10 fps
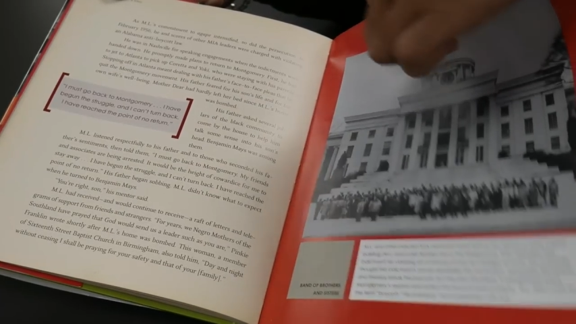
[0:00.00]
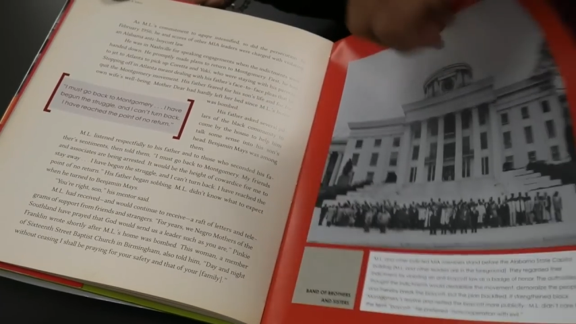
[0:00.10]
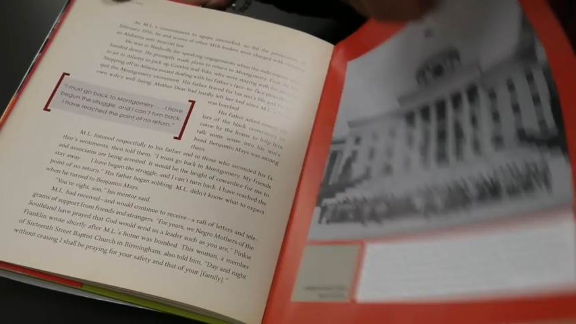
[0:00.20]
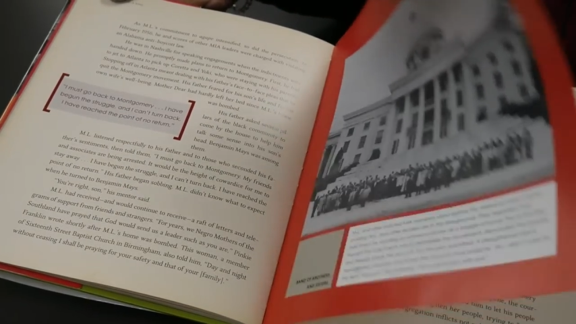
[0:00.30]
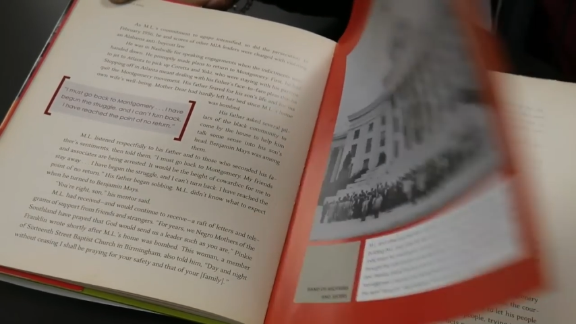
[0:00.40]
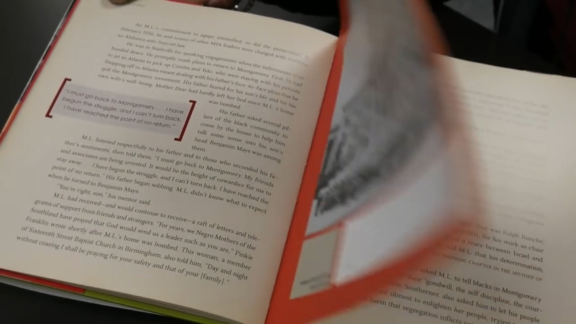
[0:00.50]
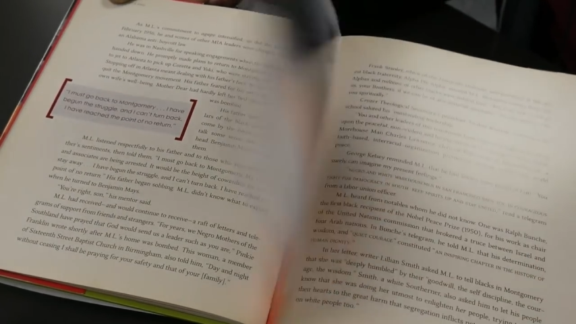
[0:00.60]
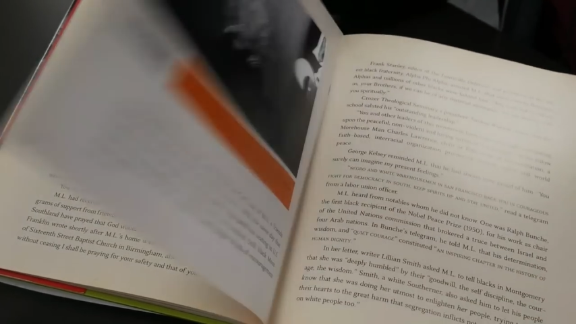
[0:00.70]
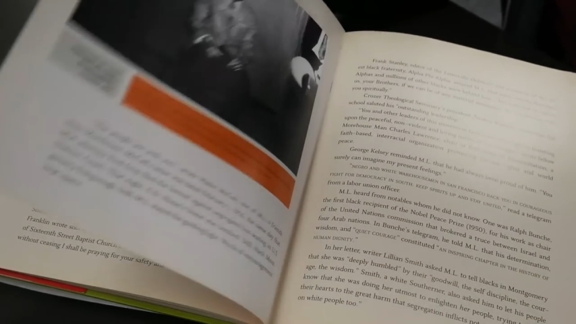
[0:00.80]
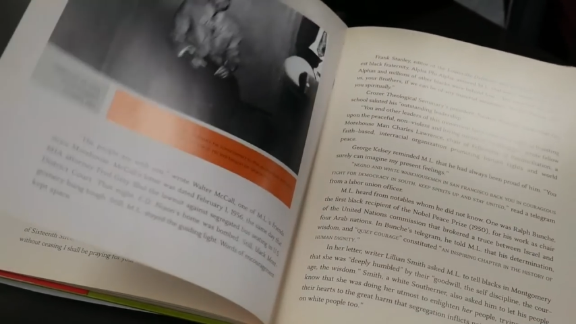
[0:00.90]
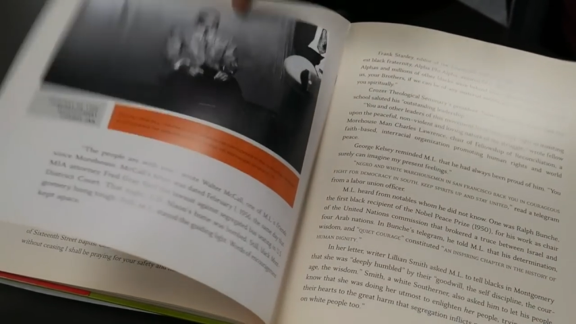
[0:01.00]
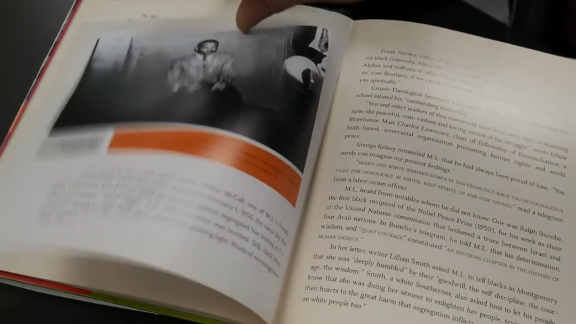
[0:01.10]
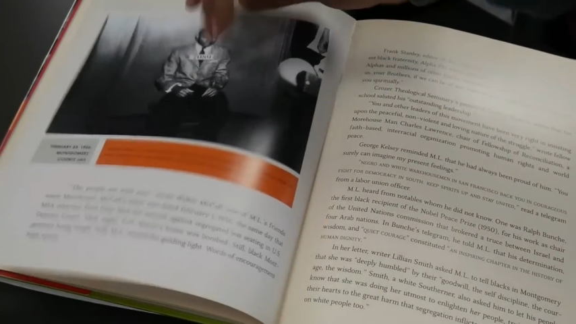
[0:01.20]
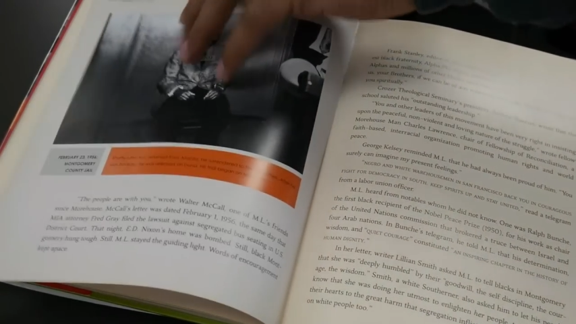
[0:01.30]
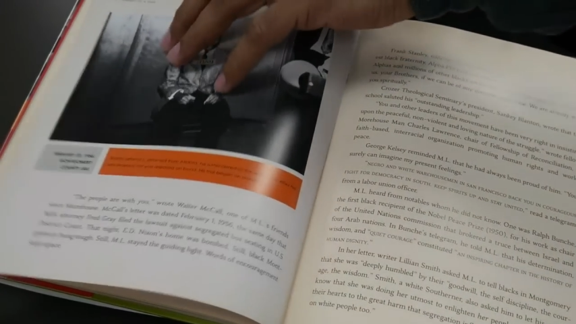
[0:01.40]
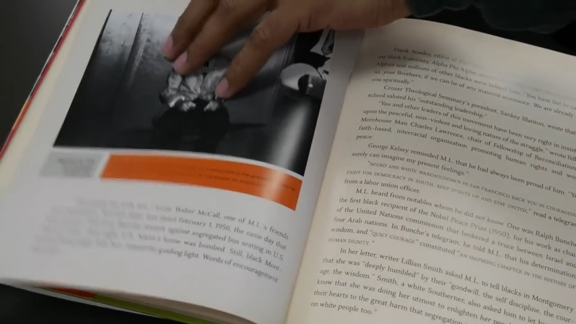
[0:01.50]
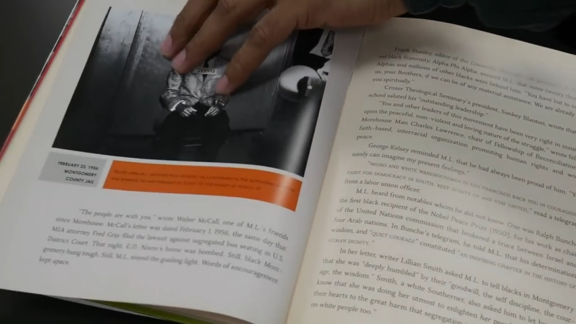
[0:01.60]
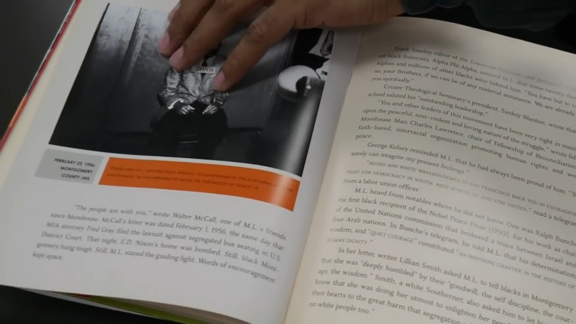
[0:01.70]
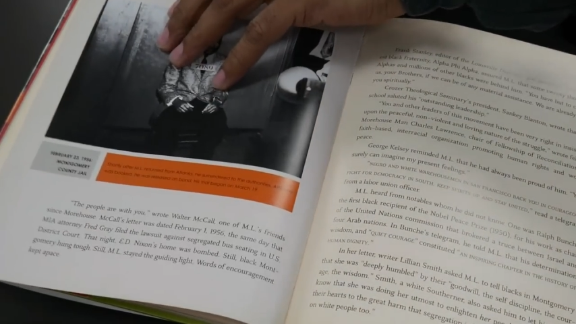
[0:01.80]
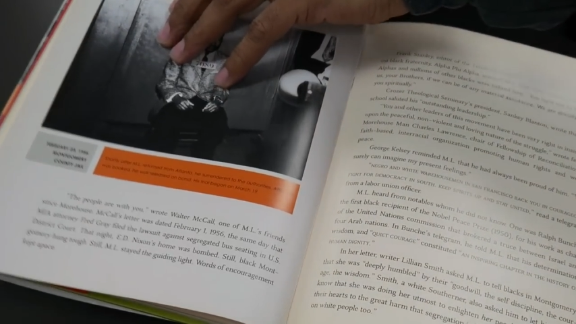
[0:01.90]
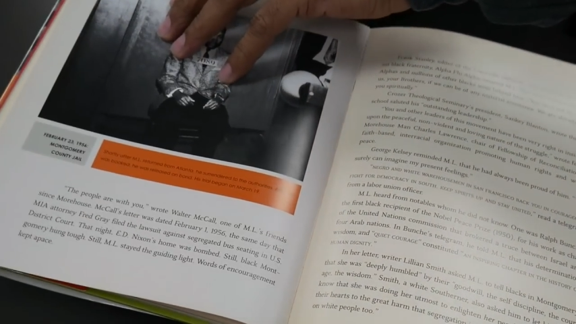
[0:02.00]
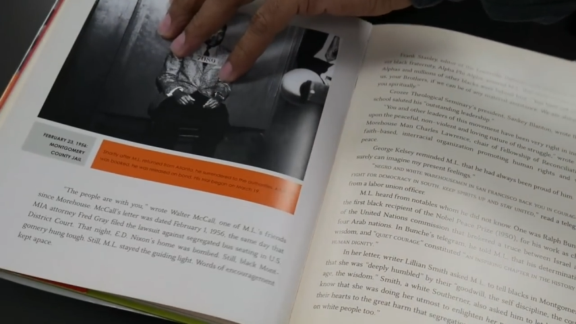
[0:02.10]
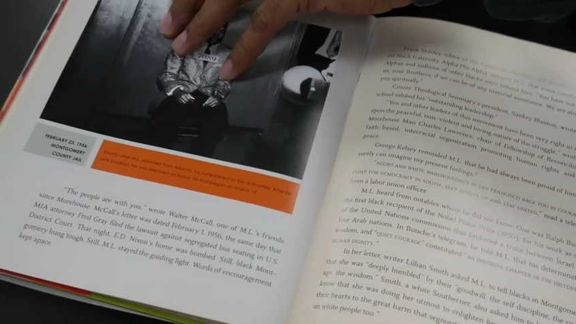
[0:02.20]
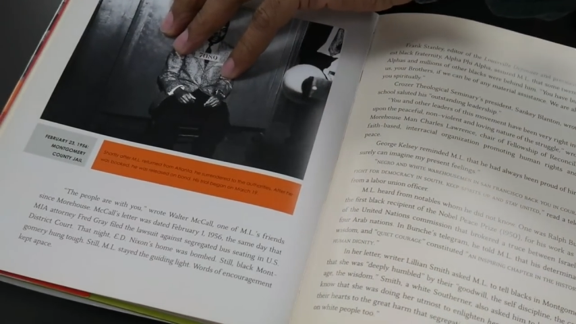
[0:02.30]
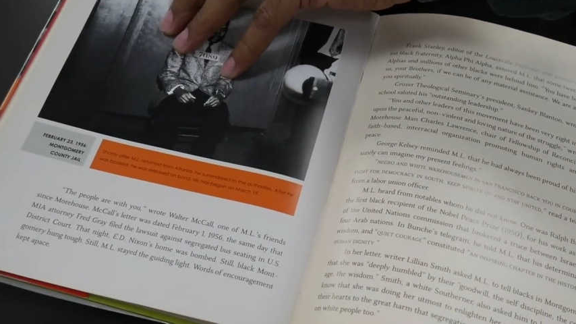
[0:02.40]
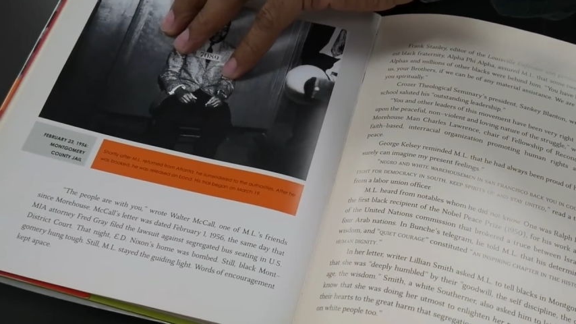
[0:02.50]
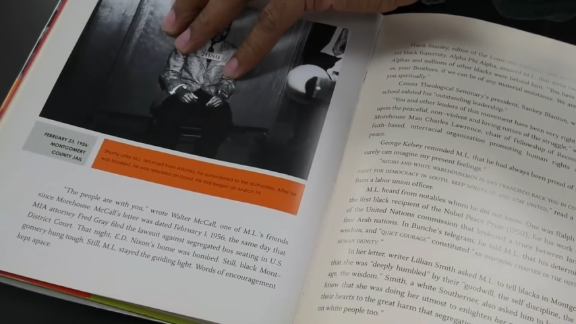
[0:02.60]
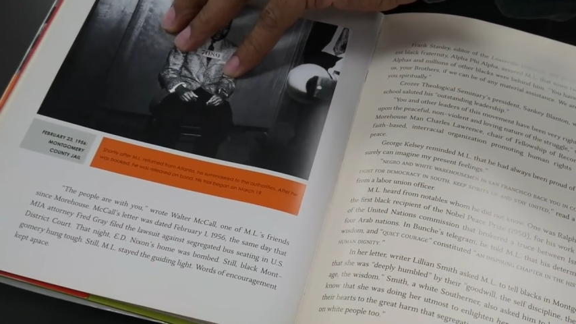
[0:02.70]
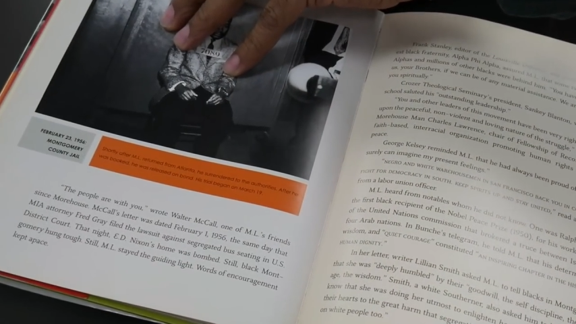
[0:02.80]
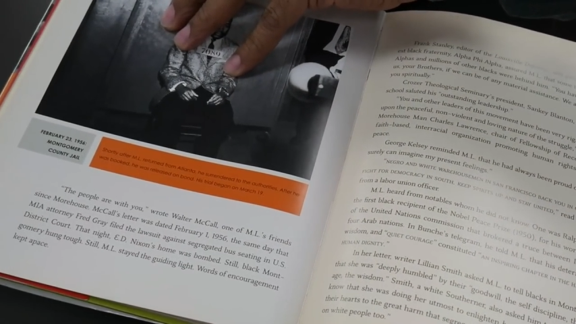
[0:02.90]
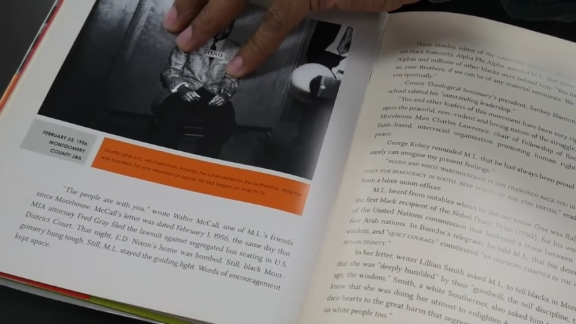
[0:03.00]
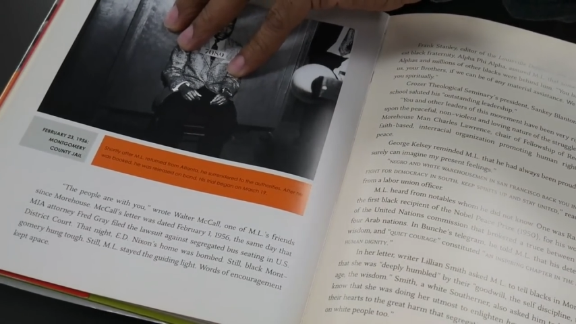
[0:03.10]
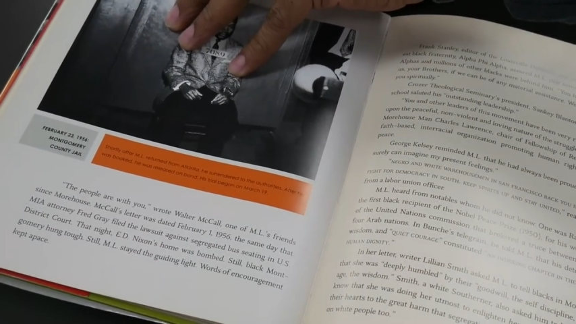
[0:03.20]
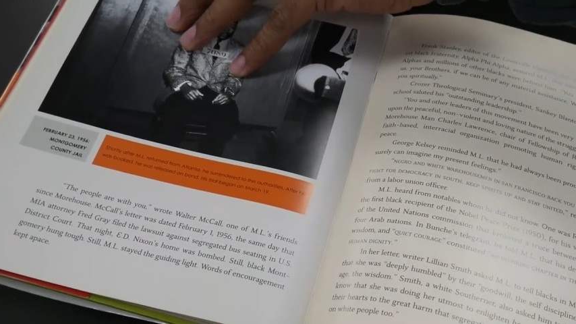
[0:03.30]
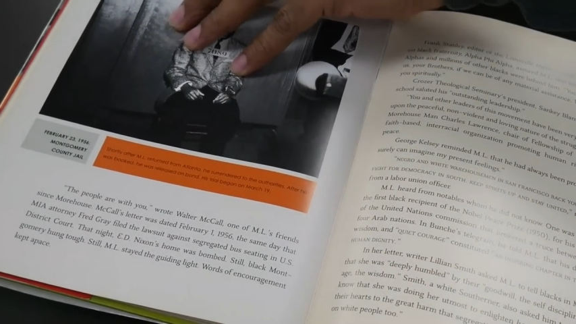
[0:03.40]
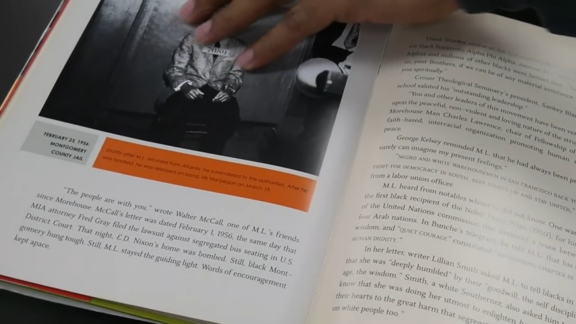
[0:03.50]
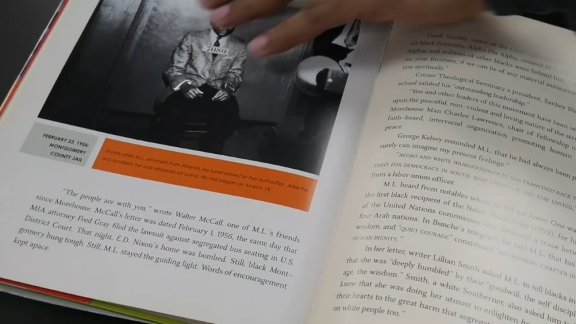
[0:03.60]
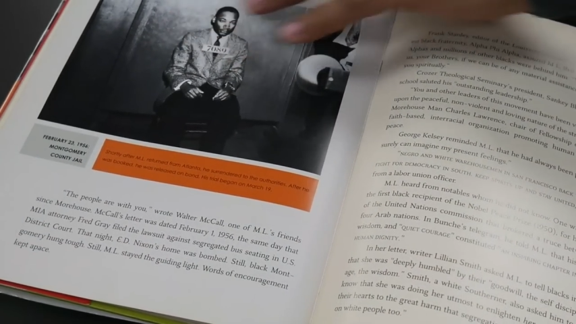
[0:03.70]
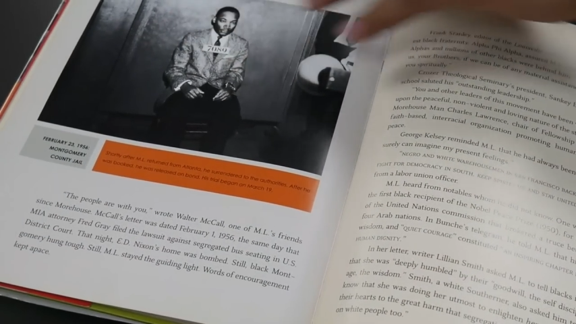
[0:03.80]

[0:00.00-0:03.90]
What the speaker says: (no speaker visible)